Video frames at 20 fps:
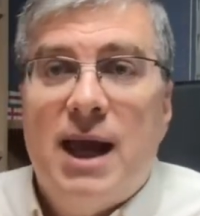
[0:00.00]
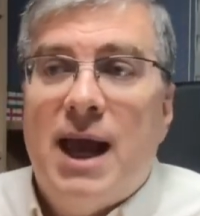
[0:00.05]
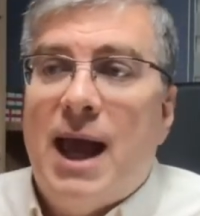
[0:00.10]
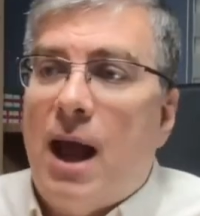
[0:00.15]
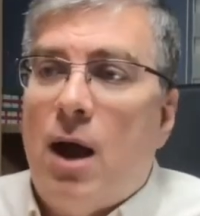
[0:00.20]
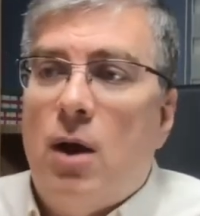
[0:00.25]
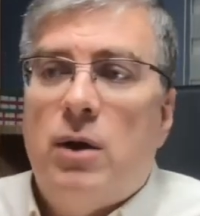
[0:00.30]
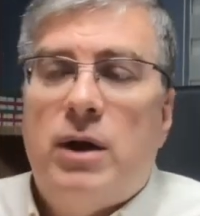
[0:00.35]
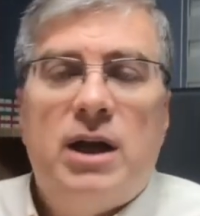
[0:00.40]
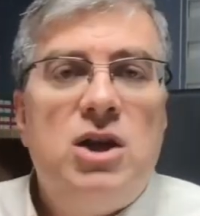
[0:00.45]

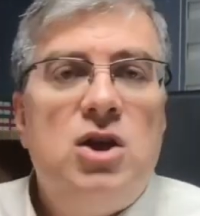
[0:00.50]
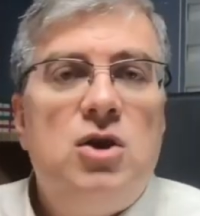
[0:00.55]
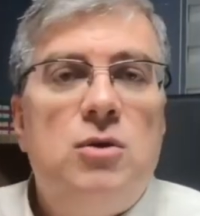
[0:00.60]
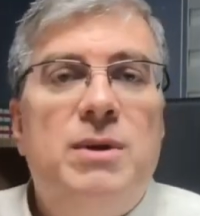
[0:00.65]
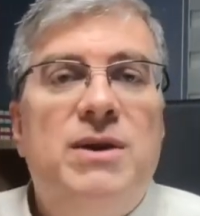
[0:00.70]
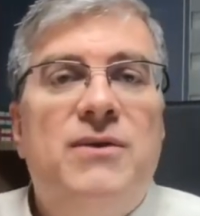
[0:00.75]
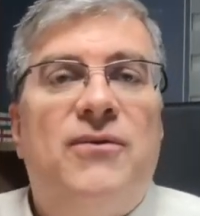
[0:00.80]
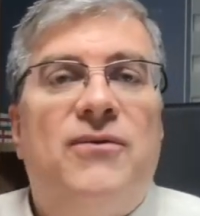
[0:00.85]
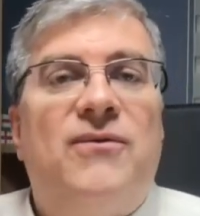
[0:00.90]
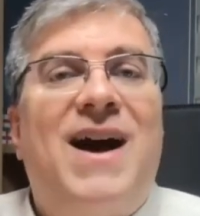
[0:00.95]
How can you
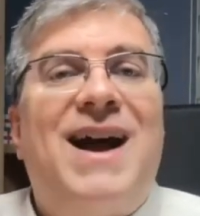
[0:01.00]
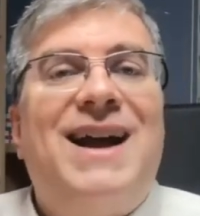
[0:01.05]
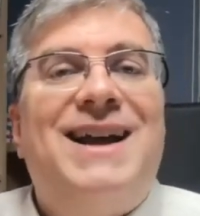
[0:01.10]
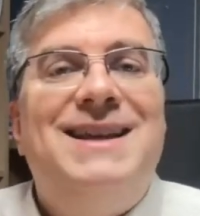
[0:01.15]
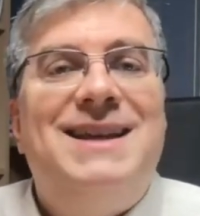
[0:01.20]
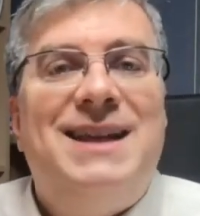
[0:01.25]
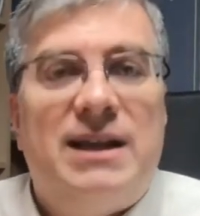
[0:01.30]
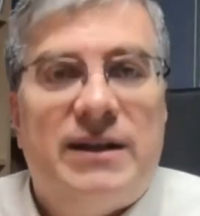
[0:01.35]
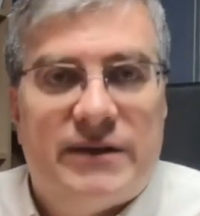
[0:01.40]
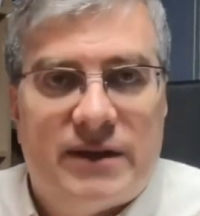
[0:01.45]
be
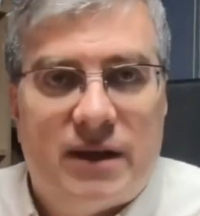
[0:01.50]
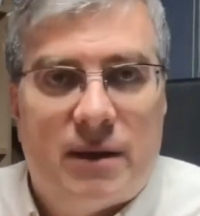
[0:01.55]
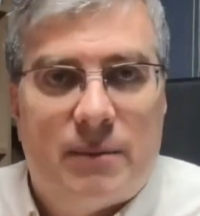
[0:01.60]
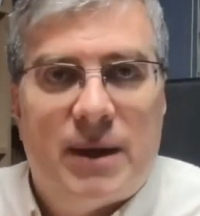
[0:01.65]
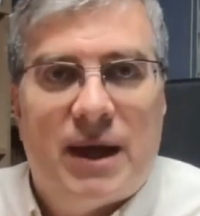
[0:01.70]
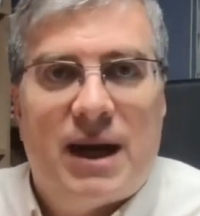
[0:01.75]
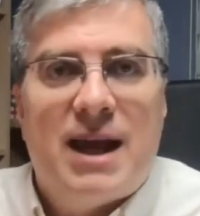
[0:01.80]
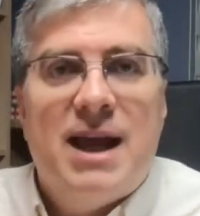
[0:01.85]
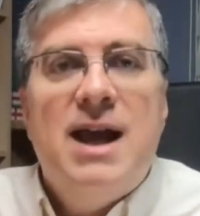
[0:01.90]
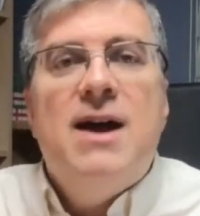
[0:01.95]
finding
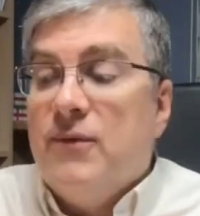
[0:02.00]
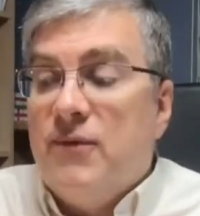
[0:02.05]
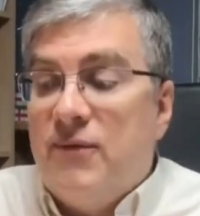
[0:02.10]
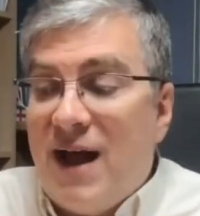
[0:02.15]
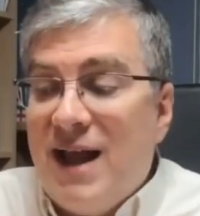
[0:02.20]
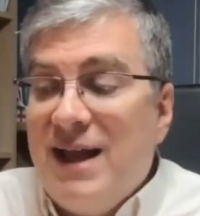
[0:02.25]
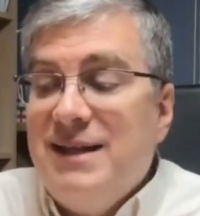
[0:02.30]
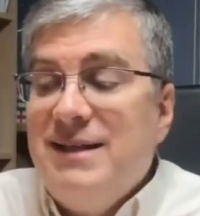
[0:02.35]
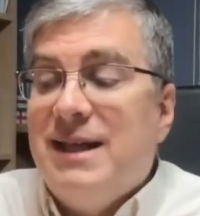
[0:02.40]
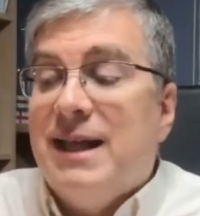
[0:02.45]
something?
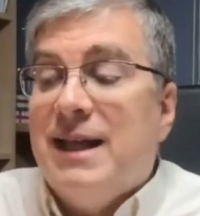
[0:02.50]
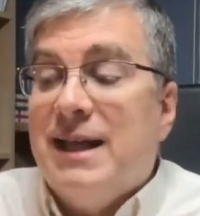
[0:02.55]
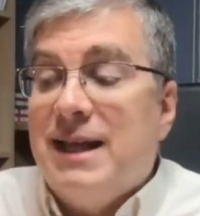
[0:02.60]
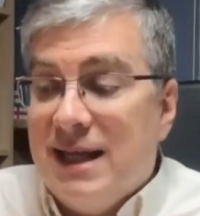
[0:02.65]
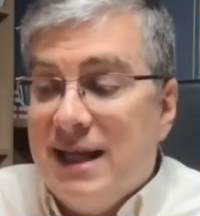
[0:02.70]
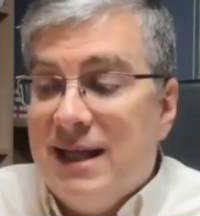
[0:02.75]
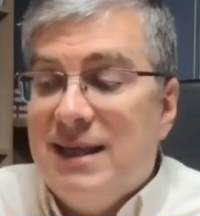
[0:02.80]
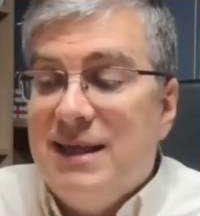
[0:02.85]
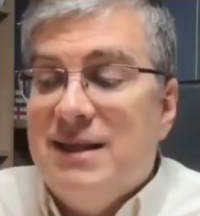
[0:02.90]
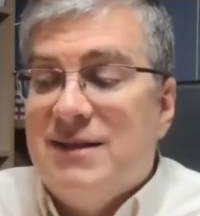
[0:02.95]
Finding
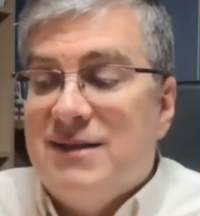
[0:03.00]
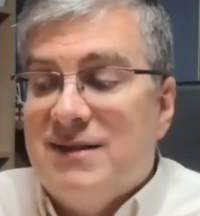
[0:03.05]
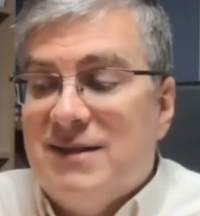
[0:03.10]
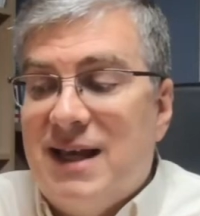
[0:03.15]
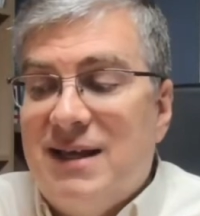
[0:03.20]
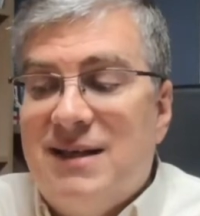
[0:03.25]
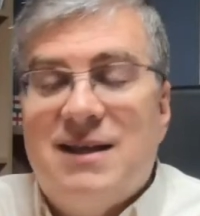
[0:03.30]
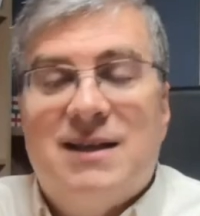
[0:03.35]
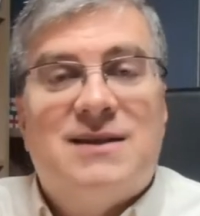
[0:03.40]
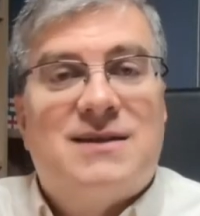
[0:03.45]
in this
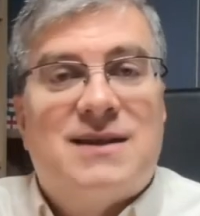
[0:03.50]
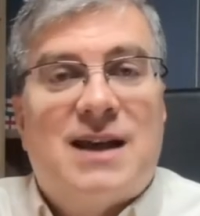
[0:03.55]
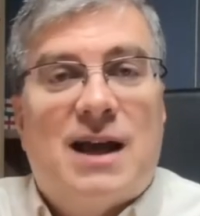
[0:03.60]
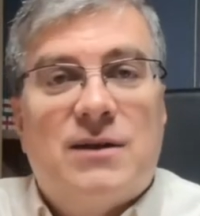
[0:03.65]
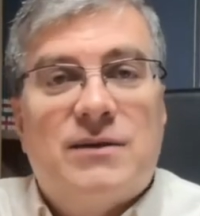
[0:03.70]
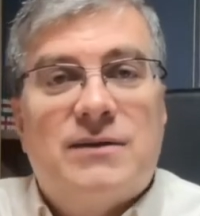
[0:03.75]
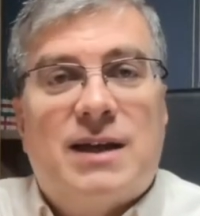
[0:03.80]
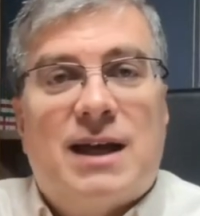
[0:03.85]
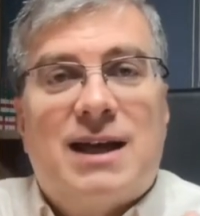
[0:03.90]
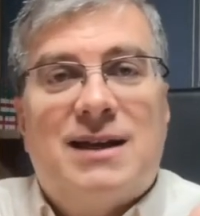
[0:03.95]
sentence
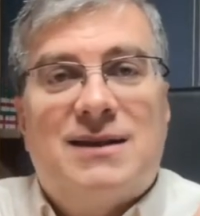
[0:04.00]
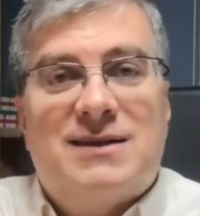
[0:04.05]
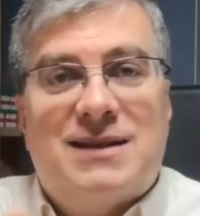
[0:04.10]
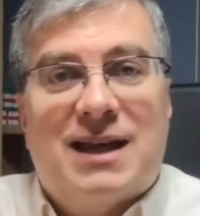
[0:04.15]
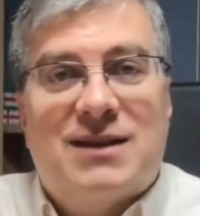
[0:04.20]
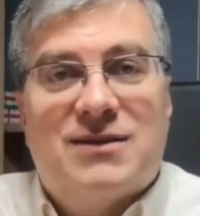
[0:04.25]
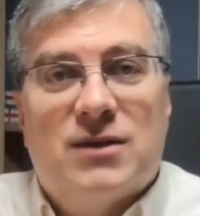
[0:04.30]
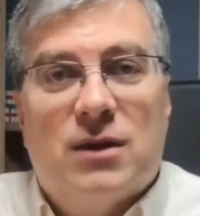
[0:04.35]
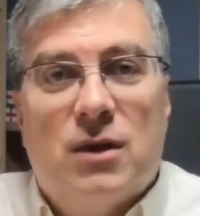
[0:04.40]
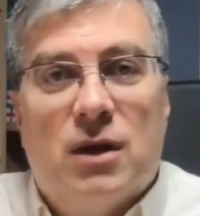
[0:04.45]
sounds like it
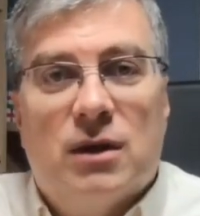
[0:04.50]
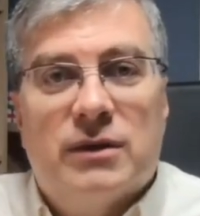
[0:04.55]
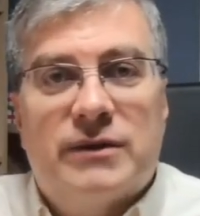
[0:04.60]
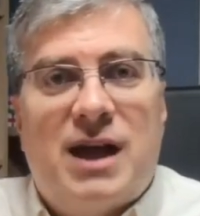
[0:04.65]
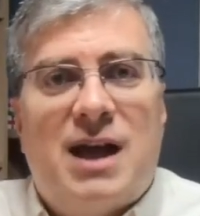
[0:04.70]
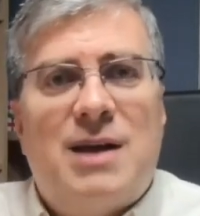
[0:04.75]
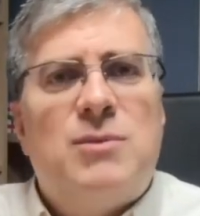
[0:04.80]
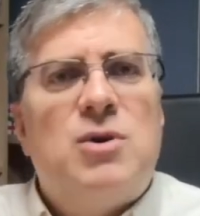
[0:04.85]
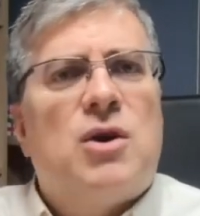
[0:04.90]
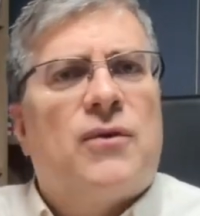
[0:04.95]
takes a long
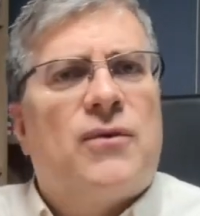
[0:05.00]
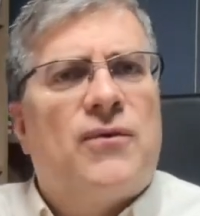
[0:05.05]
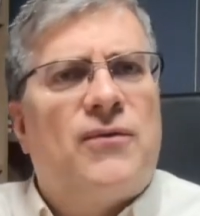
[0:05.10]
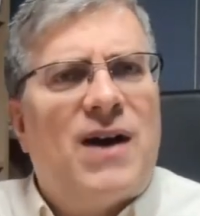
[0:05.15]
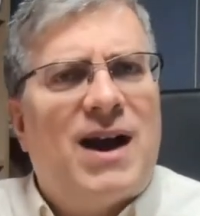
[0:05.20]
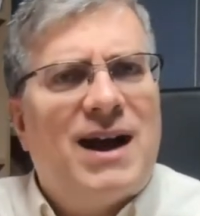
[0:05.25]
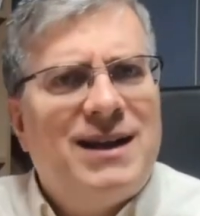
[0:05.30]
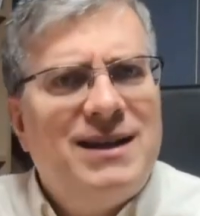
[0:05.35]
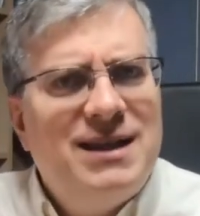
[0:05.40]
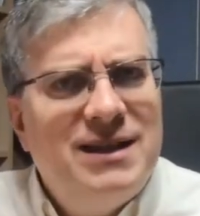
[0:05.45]
time. You're
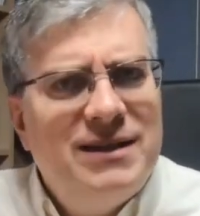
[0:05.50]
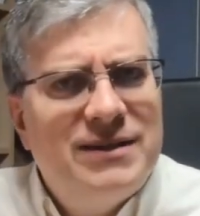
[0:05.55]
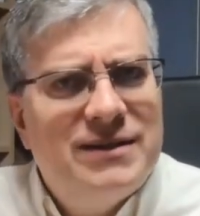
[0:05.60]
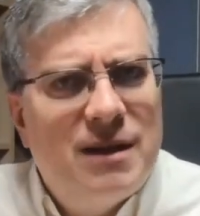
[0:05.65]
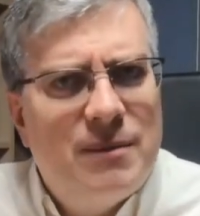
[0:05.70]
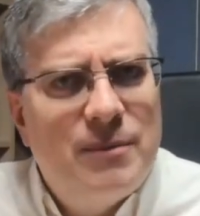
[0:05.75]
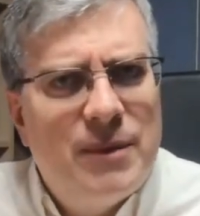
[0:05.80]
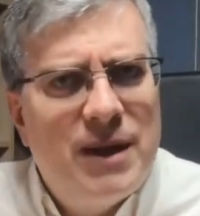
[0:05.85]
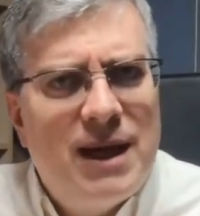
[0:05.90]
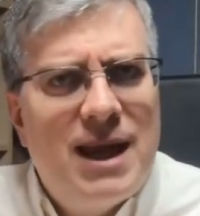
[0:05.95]
finding
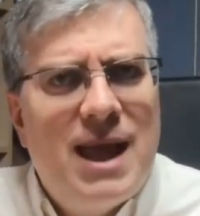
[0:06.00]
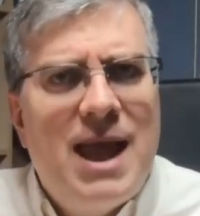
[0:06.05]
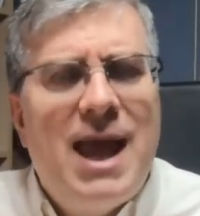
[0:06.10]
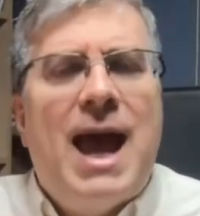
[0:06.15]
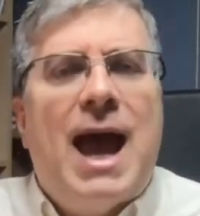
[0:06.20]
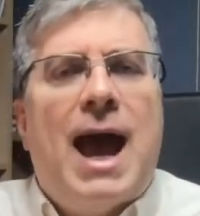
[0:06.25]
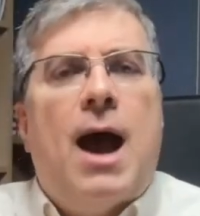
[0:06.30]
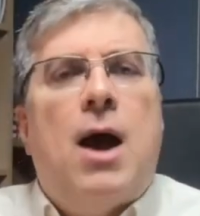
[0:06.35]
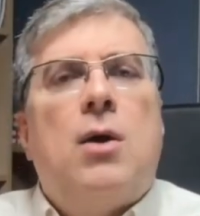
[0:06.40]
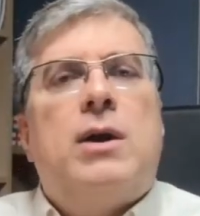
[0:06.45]
something?
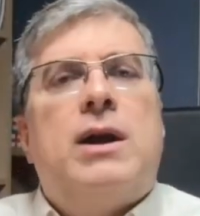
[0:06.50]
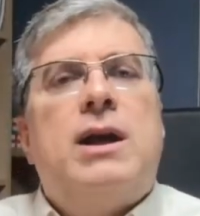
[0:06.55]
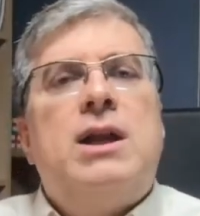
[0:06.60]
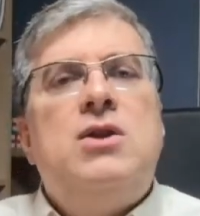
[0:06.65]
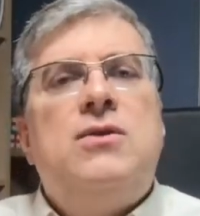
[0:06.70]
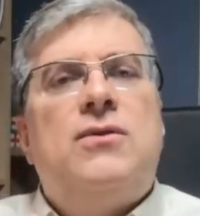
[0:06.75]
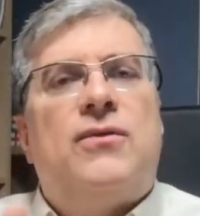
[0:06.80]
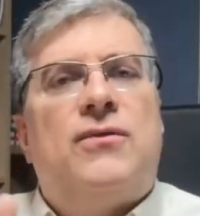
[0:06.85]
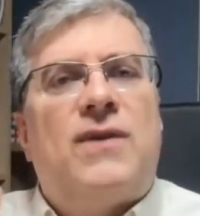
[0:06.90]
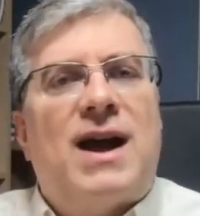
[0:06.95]
How can
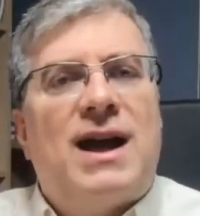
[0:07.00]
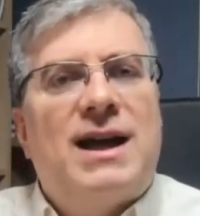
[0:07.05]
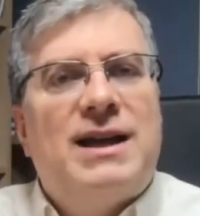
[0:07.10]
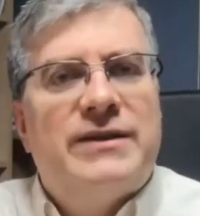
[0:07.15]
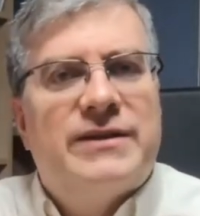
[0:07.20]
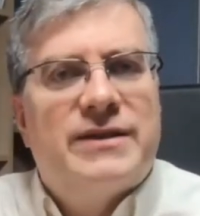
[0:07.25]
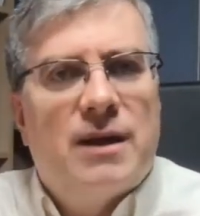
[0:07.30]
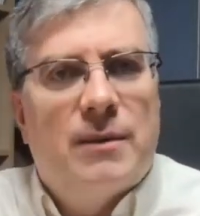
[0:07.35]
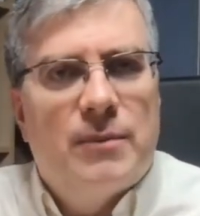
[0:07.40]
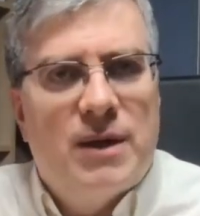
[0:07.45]
you find
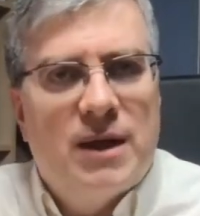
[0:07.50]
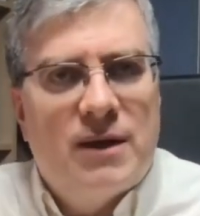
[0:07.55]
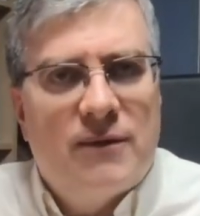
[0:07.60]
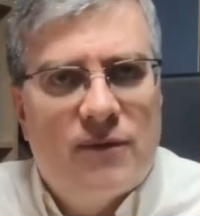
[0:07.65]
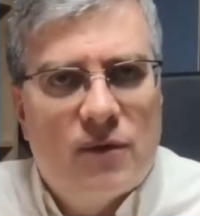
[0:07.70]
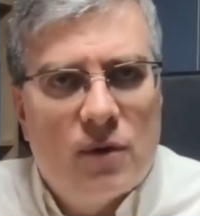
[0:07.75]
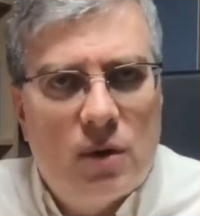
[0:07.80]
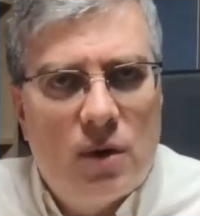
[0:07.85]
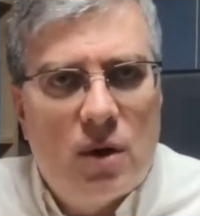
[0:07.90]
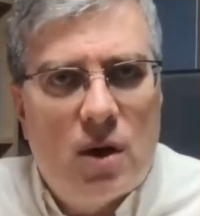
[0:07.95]
something
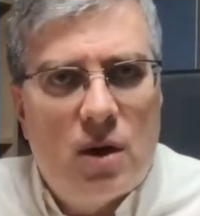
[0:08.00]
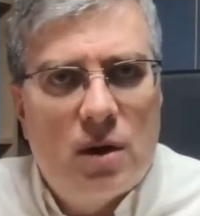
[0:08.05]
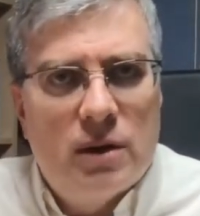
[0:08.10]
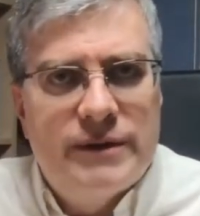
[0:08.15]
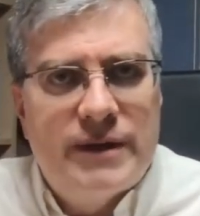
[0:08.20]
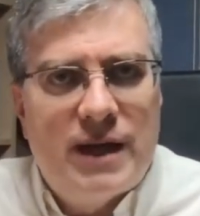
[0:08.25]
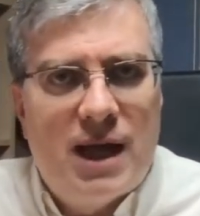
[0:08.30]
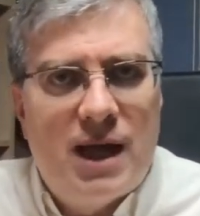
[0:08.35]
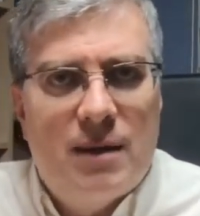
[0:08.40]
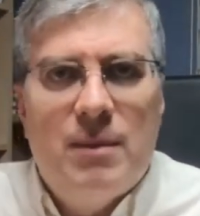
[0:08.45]
for a long
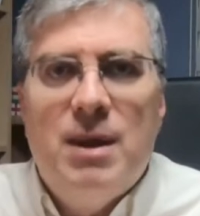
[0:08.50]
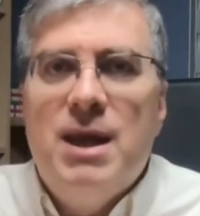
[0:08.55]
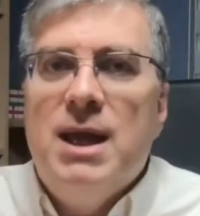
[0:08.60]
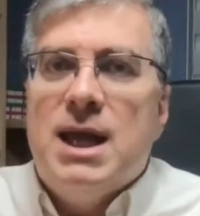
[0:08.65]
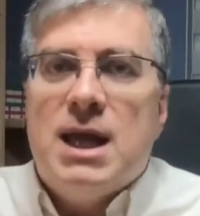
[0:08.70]
time?